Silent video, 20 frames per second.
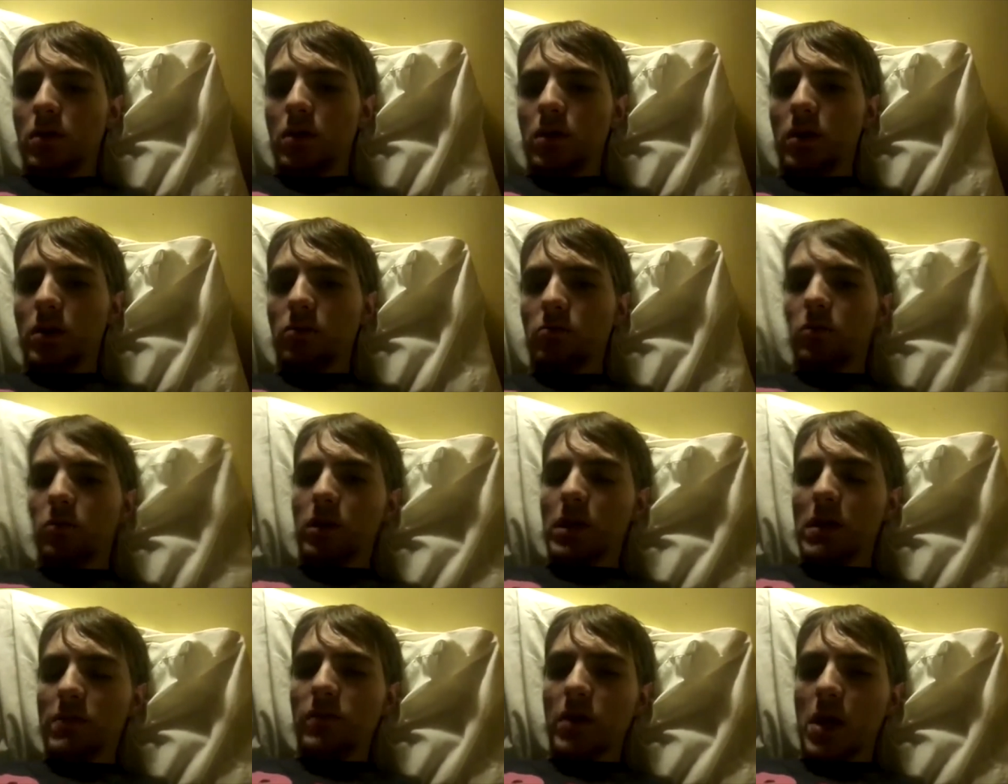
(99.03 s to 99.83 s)
I didn't really
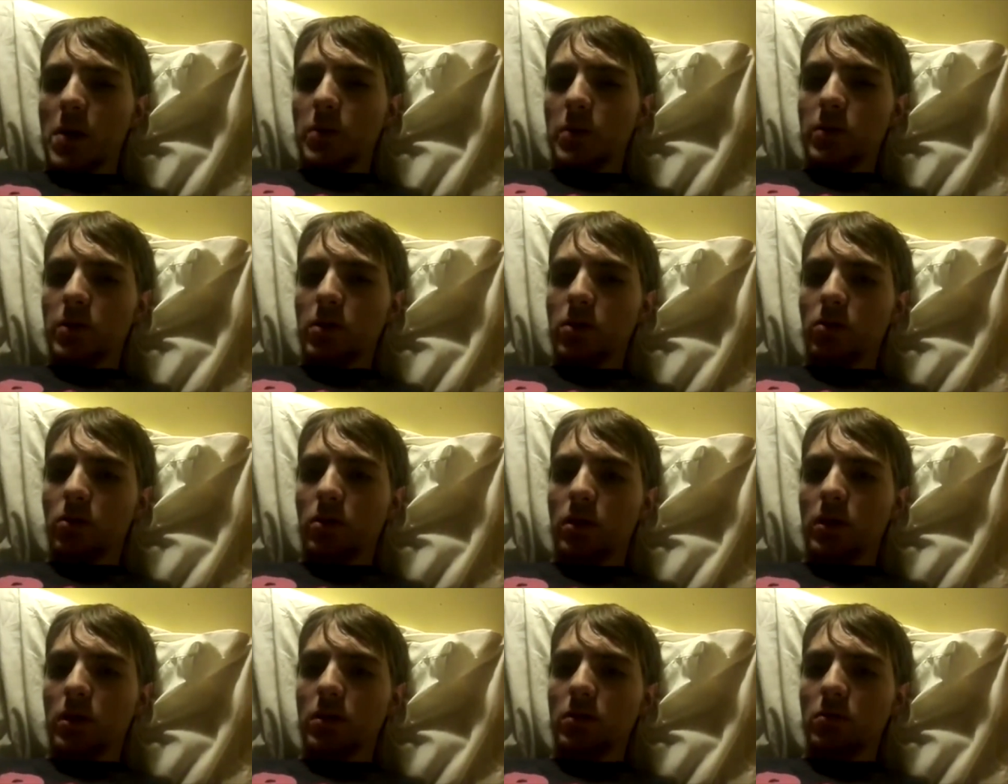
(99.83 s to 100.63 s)
have an
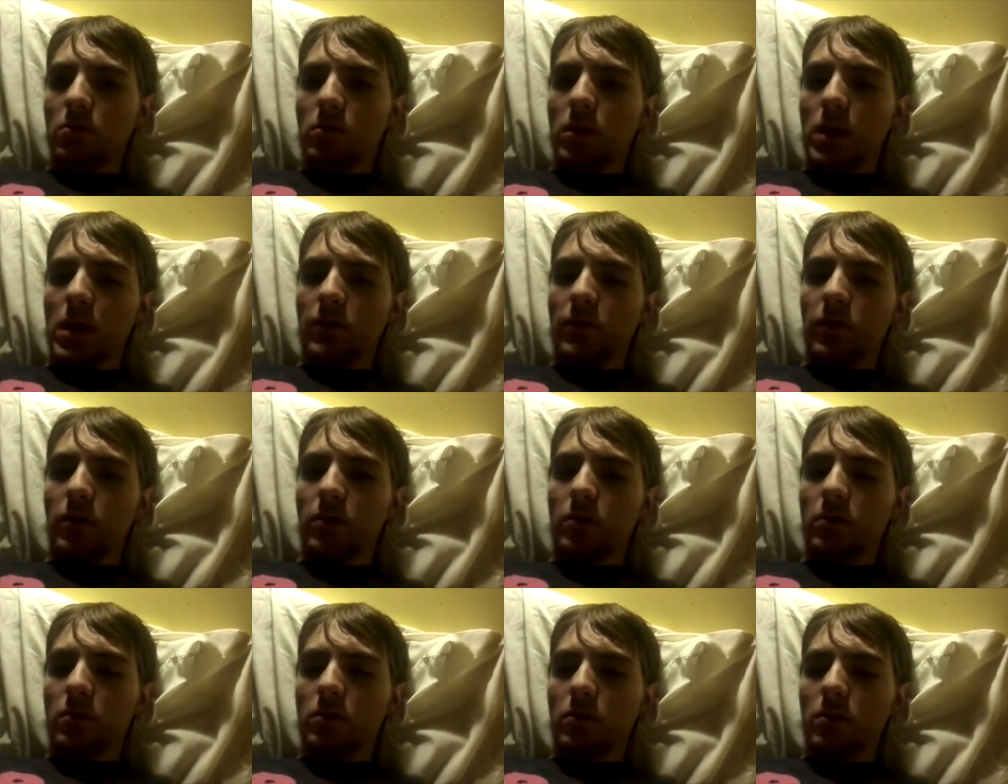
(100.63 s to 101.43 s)
opportunity. Whatever.
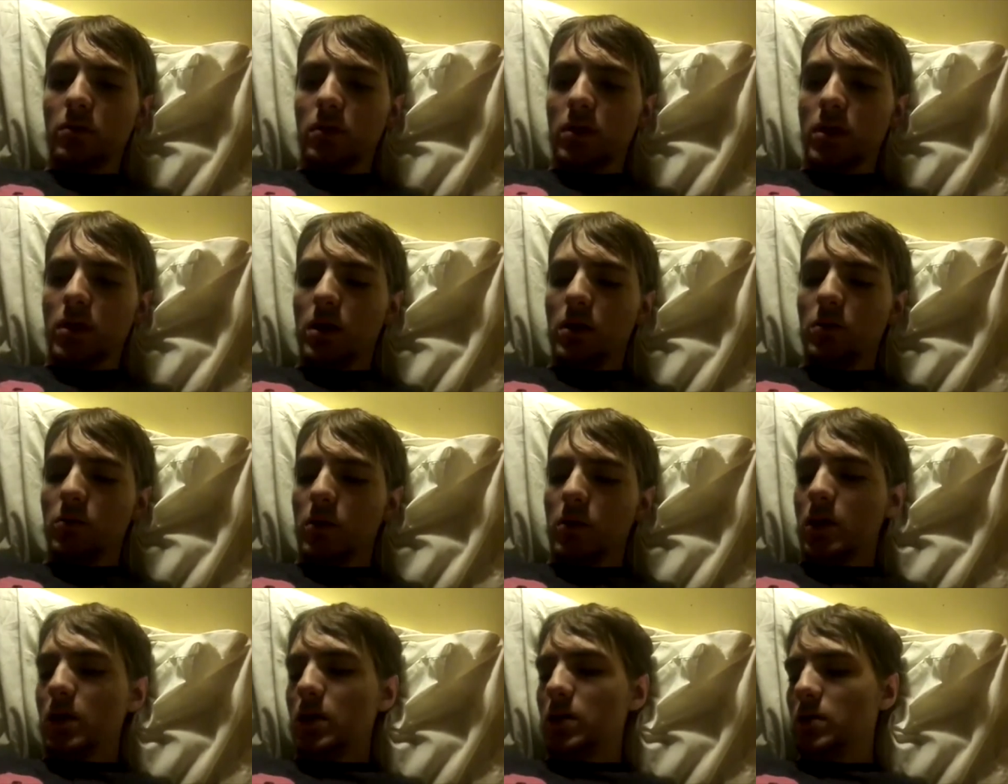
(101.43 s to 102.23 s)

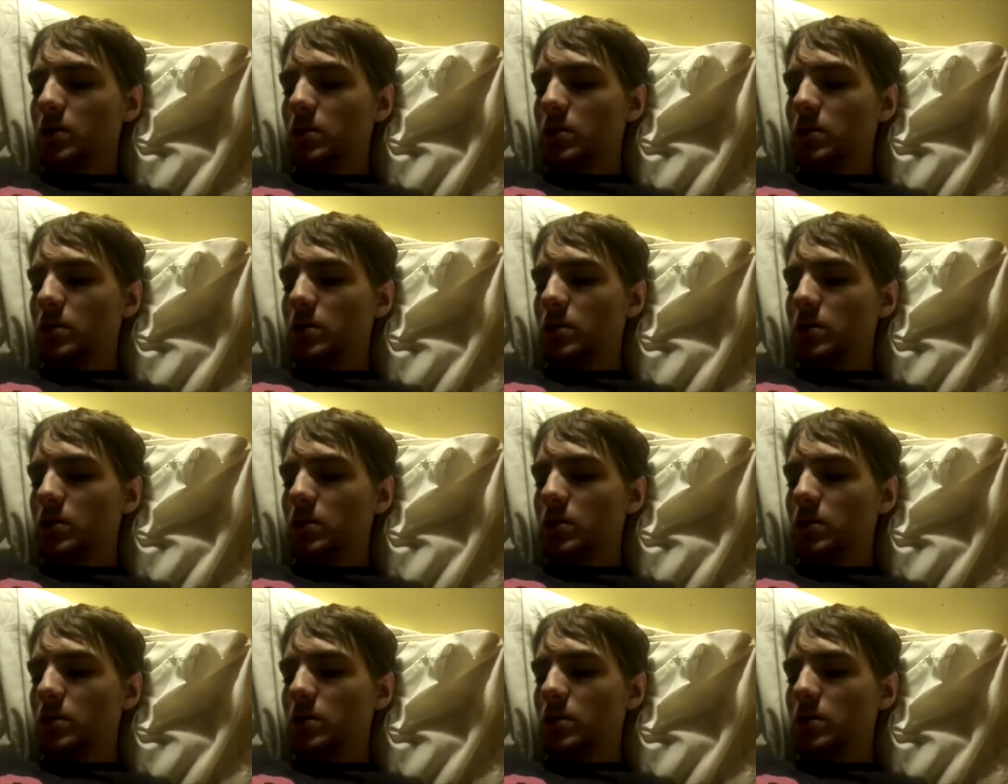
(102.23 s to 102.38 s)
Anyway,